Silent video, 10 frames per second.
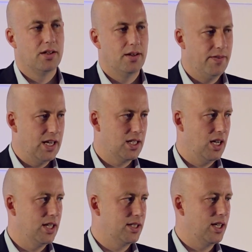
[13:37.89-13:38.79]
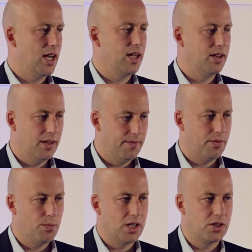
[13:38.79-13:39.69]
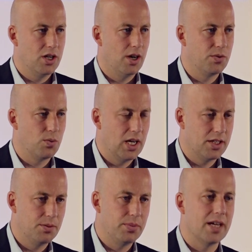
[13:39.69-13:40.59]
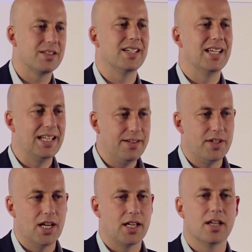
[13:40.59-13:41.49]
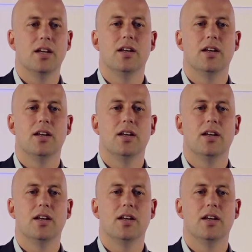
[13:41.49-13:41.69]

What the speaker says: events like today and the information hubs will actually be able to alleviate